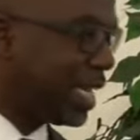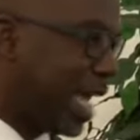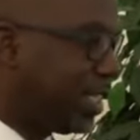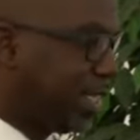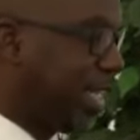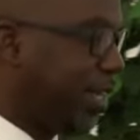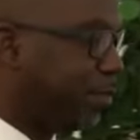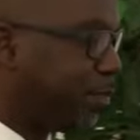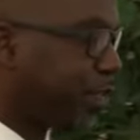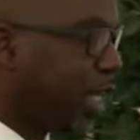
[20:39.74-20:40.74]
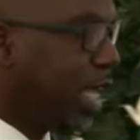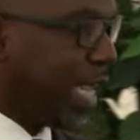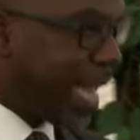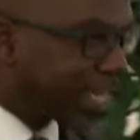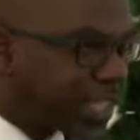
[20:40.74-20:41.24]
19.
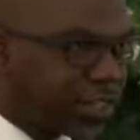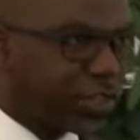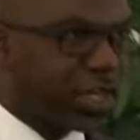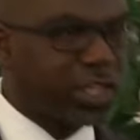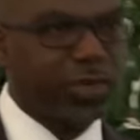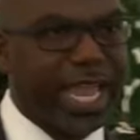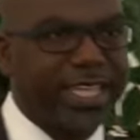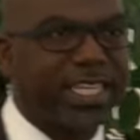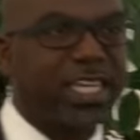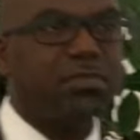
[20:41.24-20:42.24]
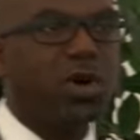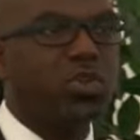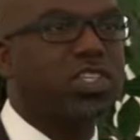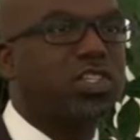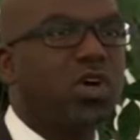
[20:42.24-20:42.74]
In Exodus 33 18,
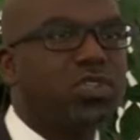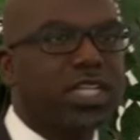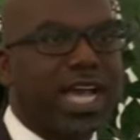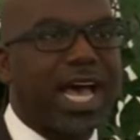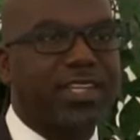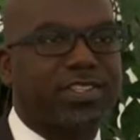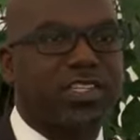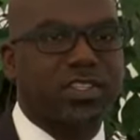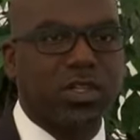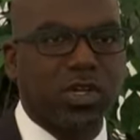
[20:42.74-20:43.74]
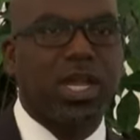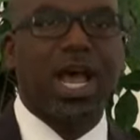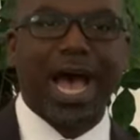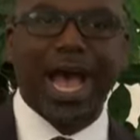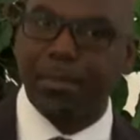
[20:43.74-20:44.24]
Moses goes to God and says, Lord,
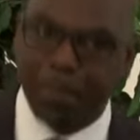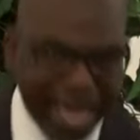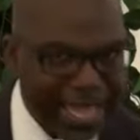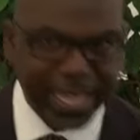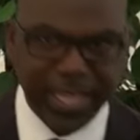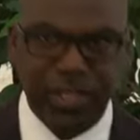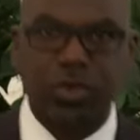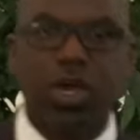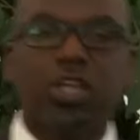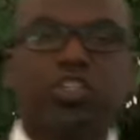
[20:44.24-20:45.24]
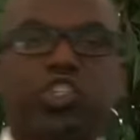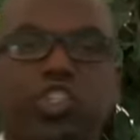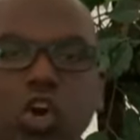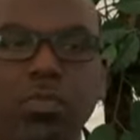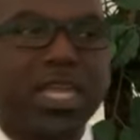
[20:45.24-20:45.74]
I'm begging you,
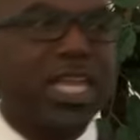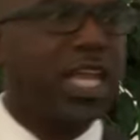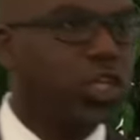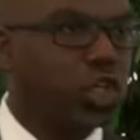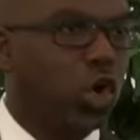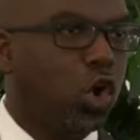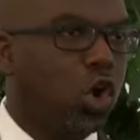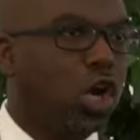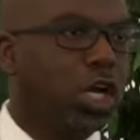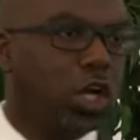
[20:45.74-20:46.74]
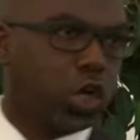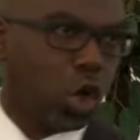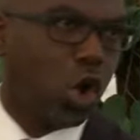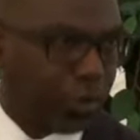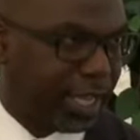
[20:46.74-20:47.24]
show me your
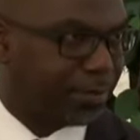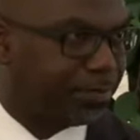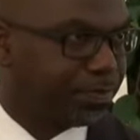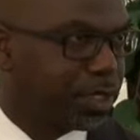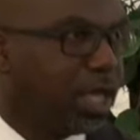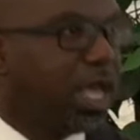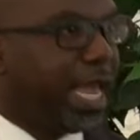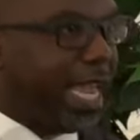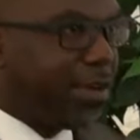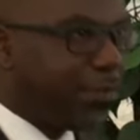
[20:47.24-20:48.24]
glory. In